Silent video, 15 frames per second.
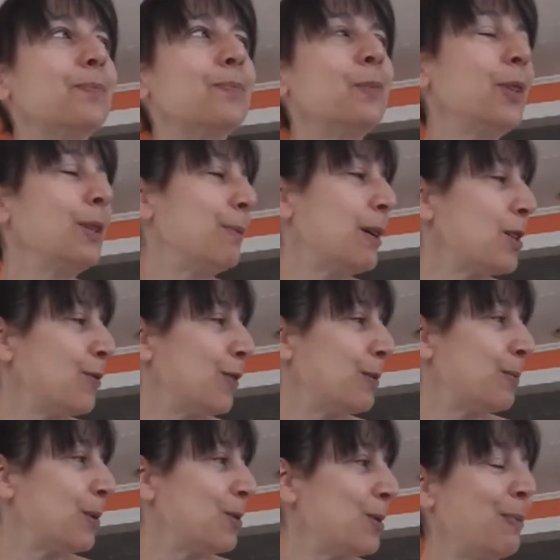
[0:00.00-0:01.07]
pretty much for the
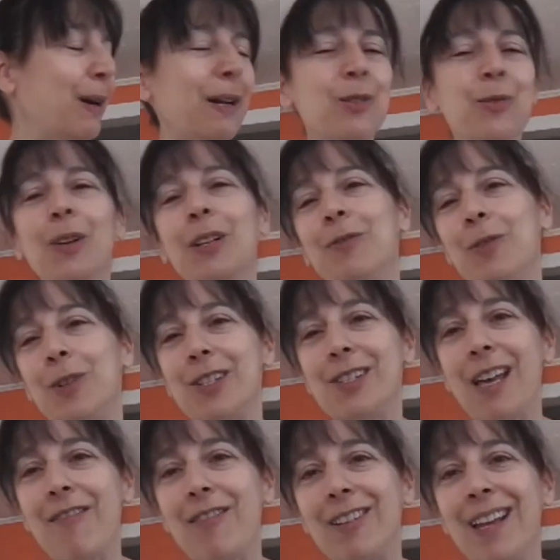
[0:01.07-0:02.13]
most part,
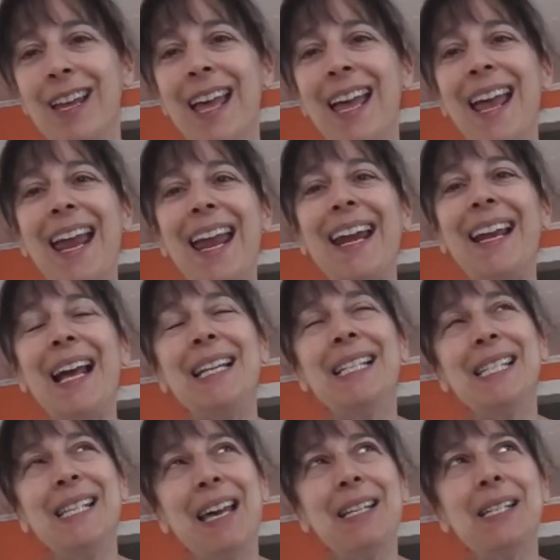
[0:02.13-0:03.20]
24/7. And I
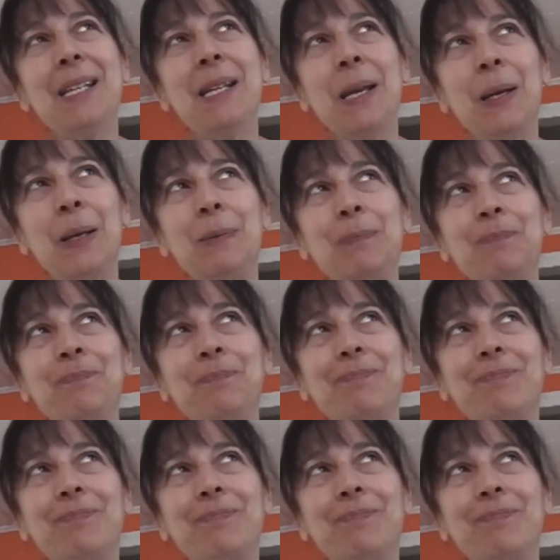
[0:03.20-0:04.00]
said to him,